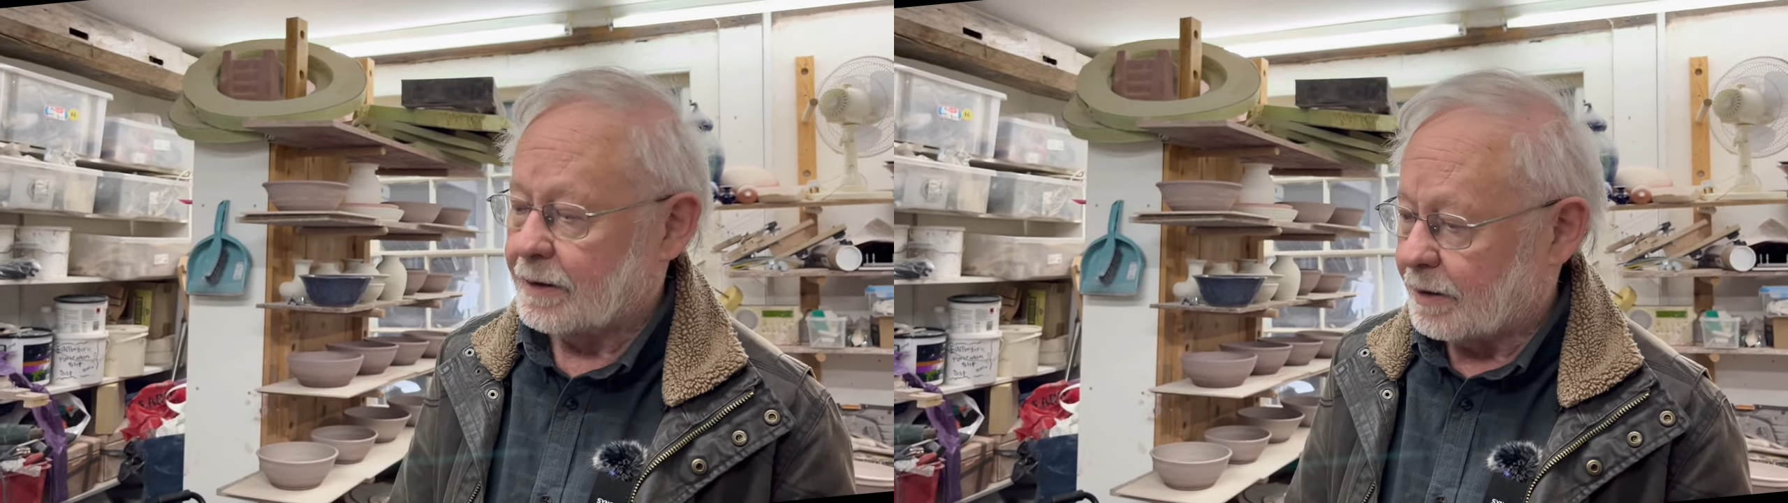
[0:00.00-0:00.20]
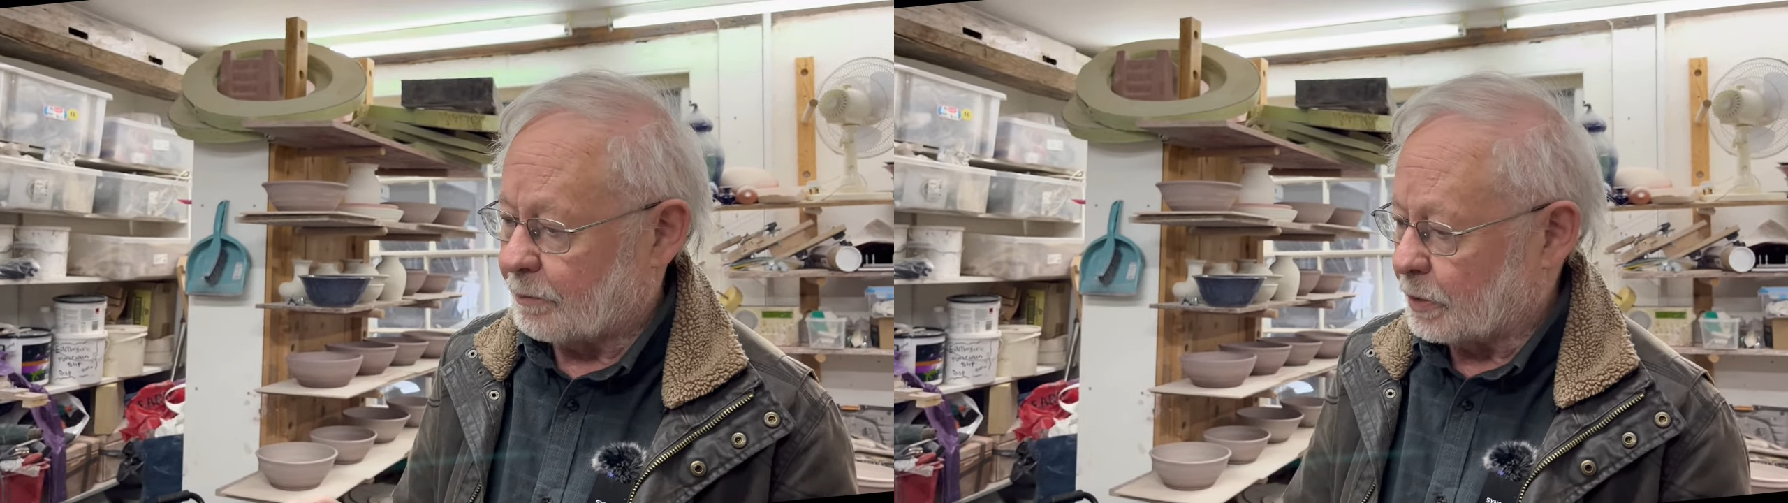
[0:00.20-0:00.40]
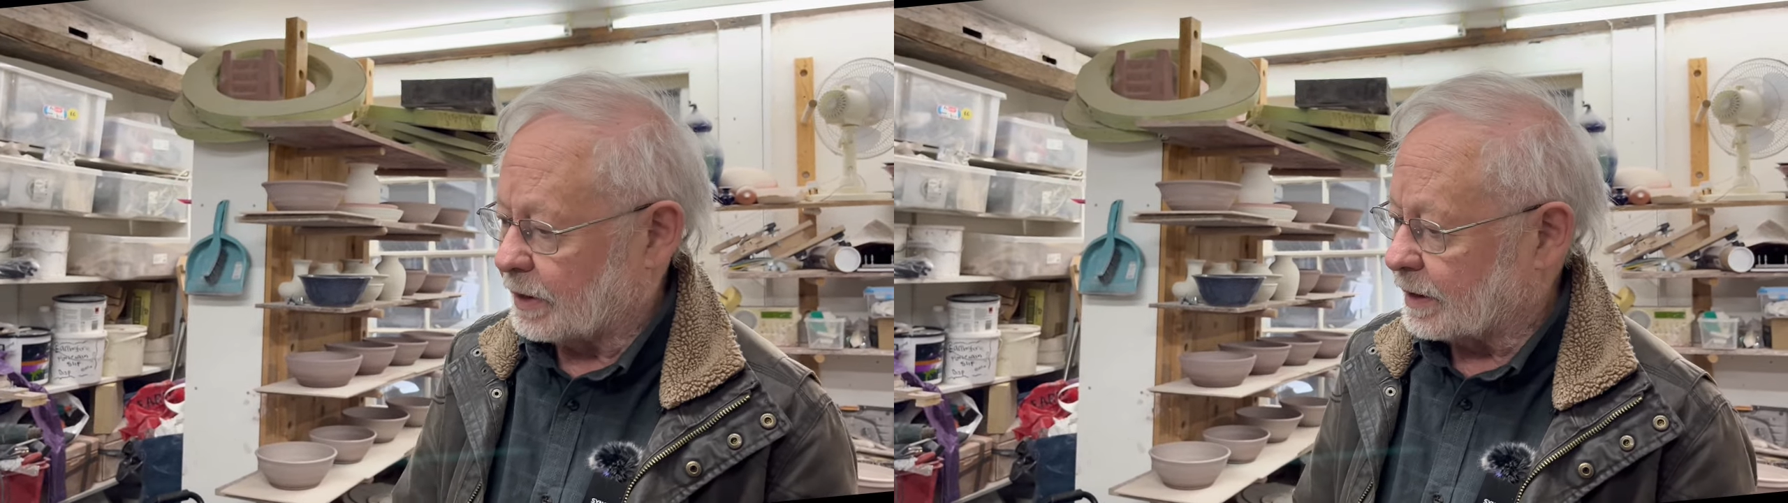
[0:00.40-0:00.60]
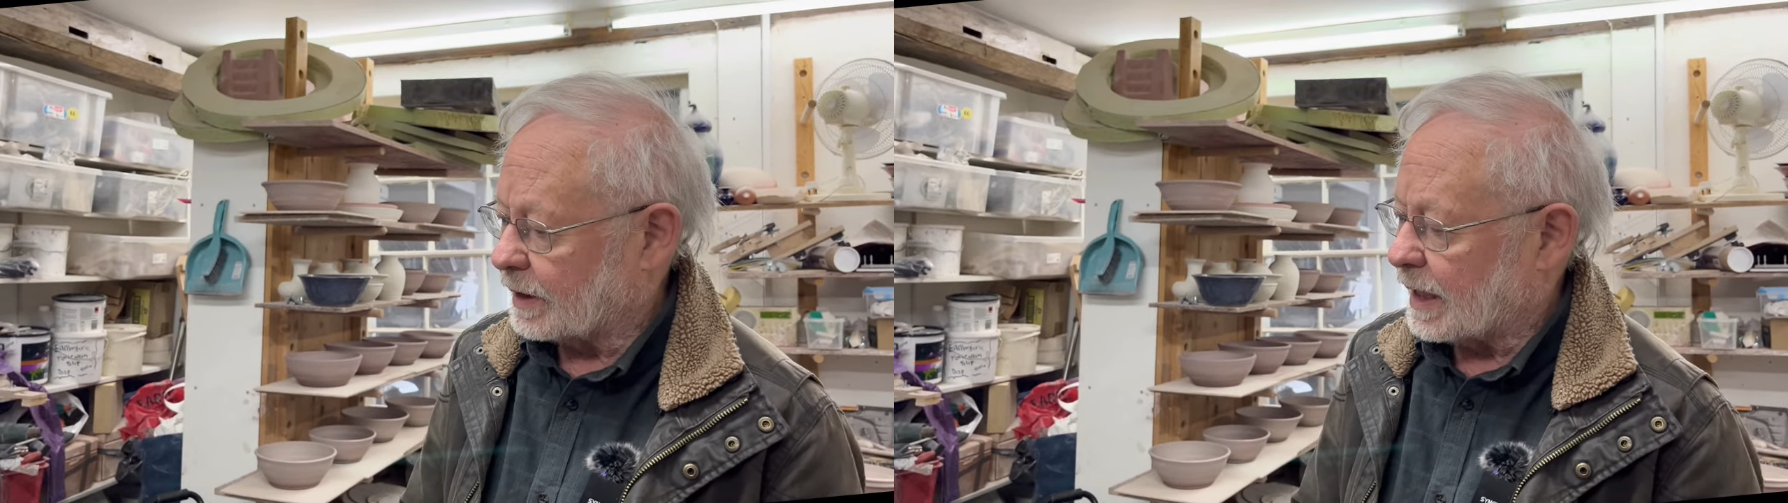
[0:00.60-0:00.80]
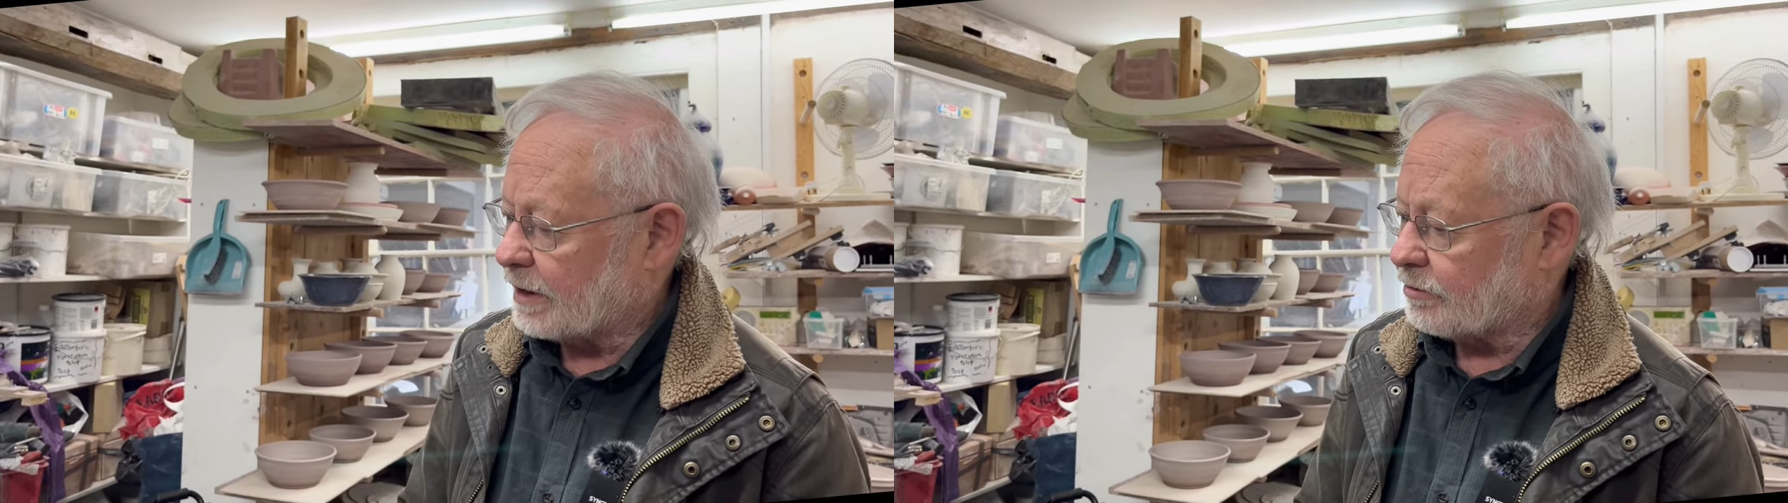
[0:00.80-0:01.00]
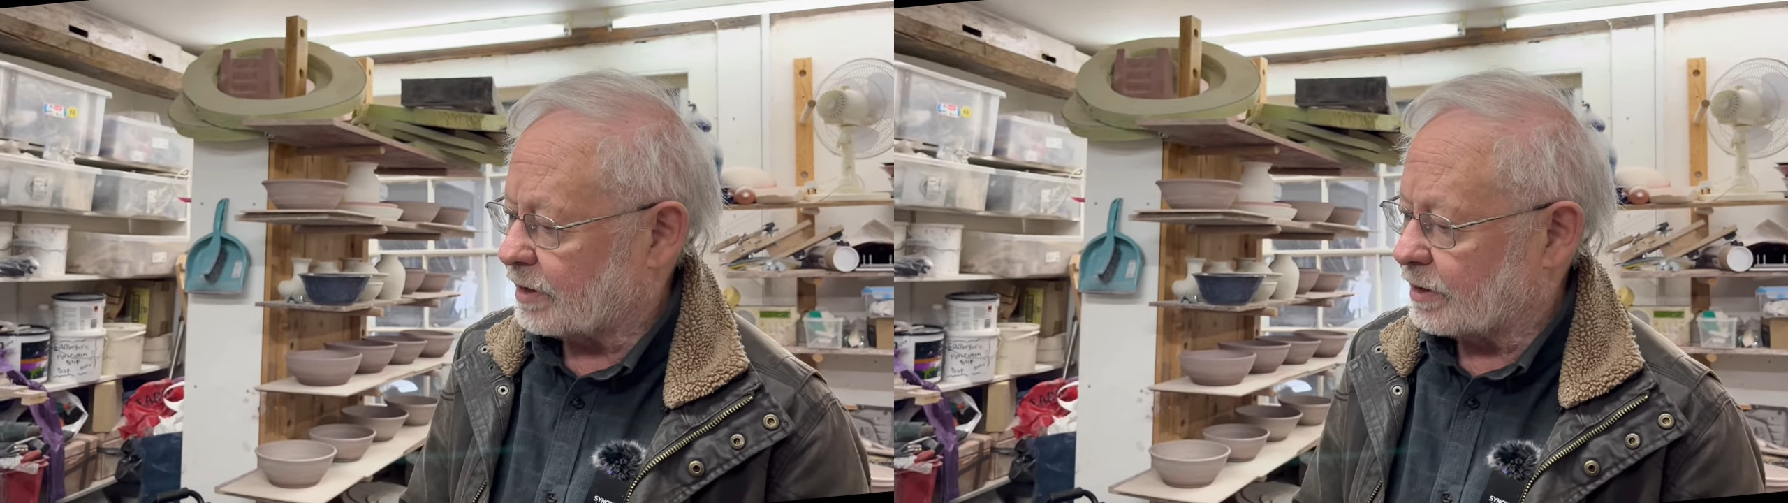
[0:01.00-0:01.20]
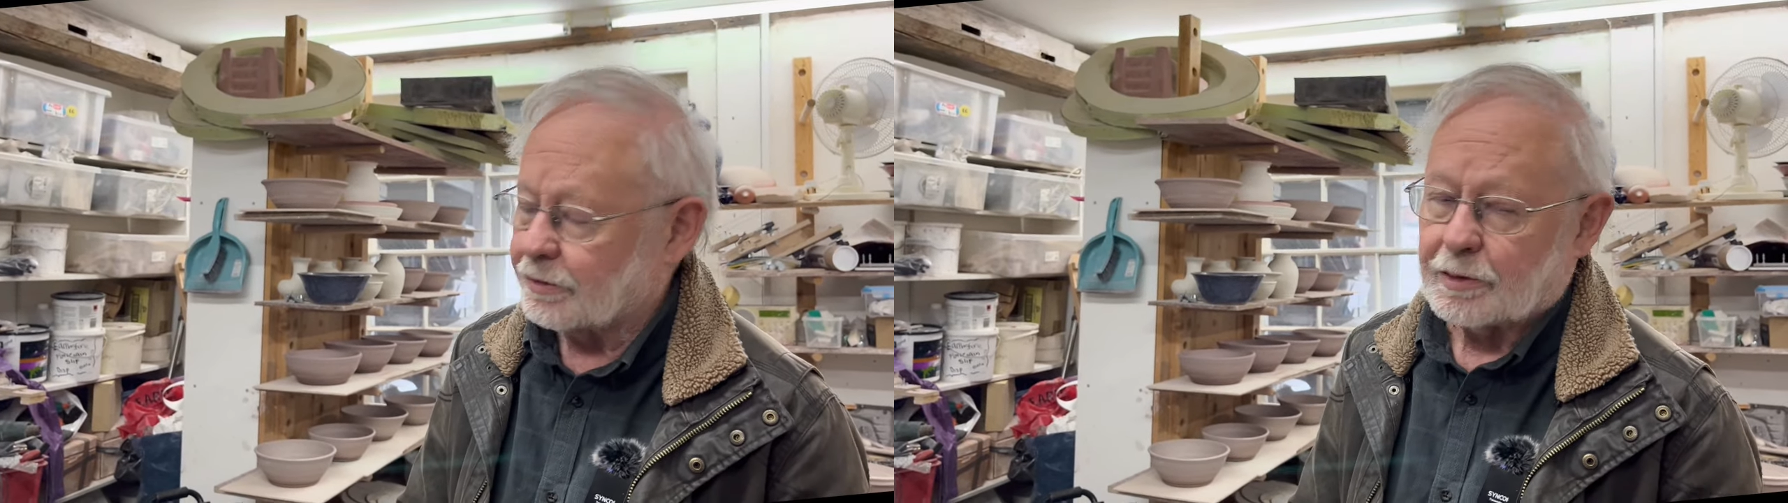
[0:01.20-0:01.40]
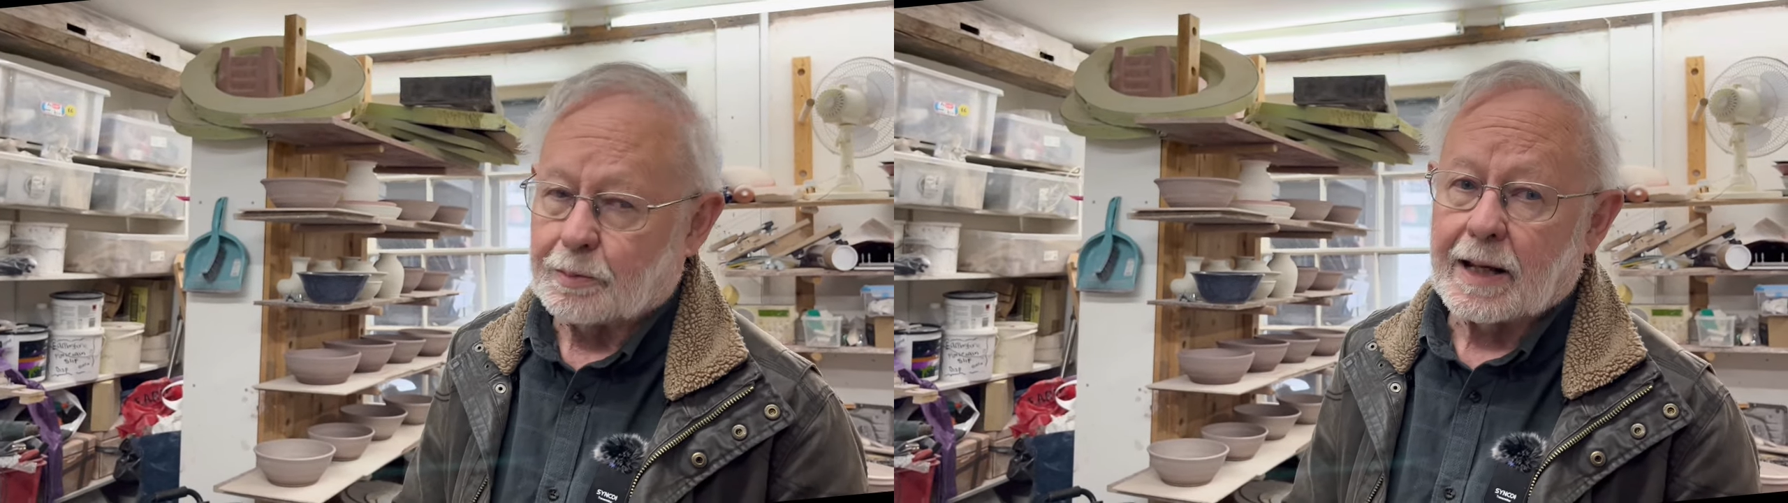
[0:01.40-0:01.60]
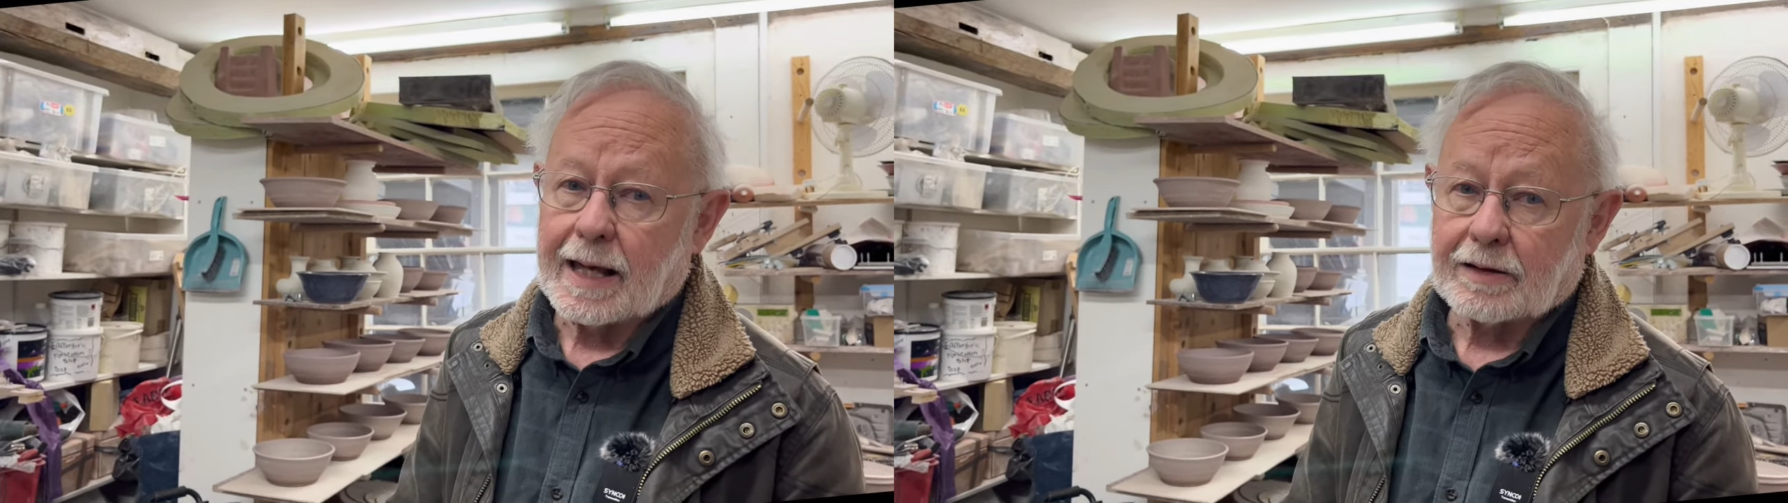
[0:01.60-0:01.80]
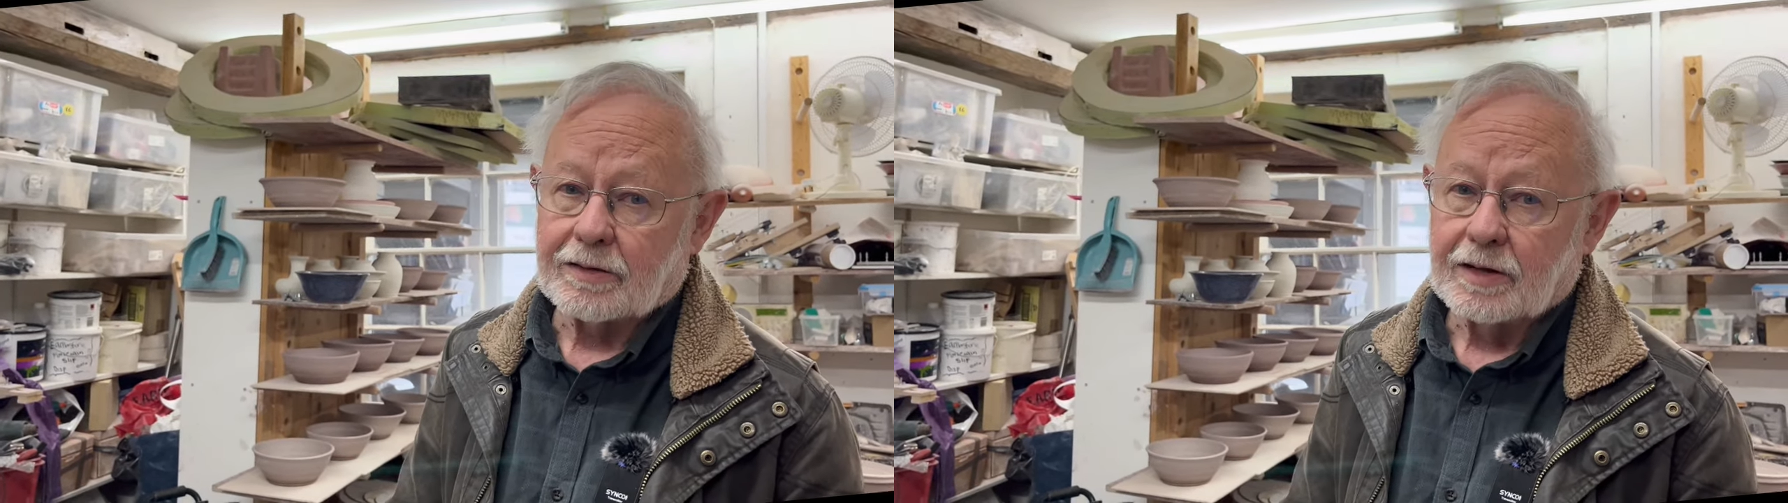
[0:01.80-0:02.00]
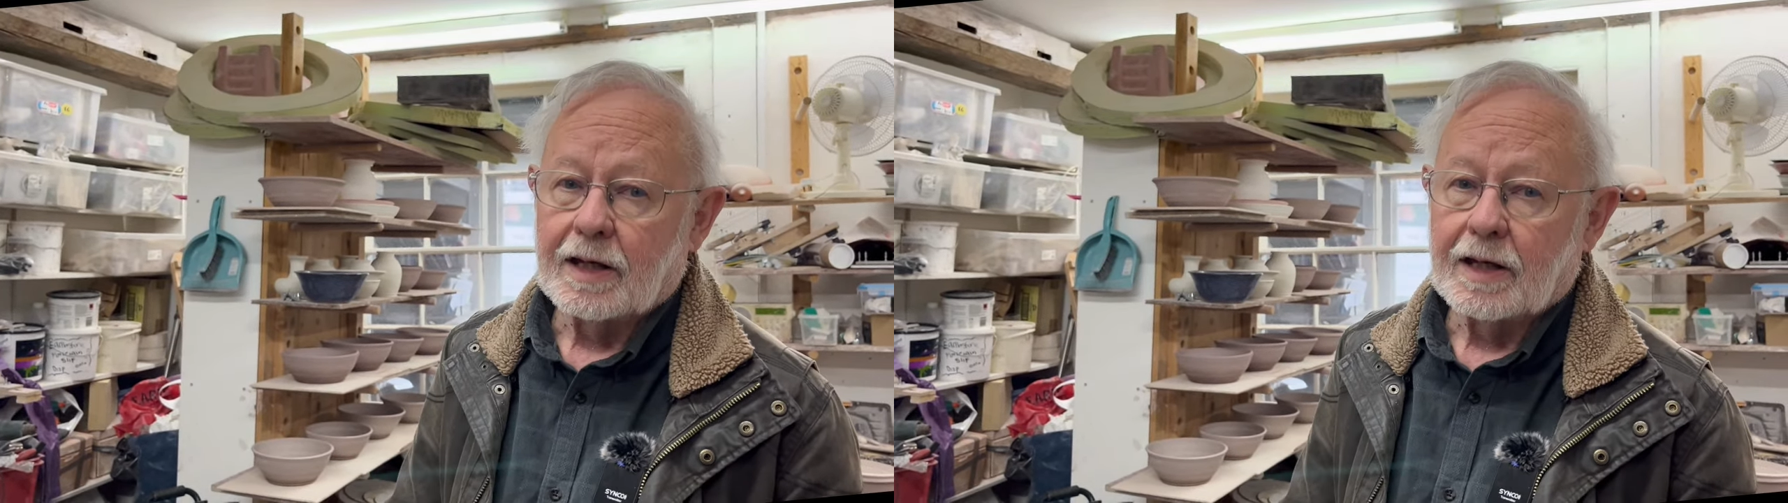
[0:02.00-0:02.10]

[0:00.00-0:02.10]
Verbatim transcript: of putting the lettering onto plaques.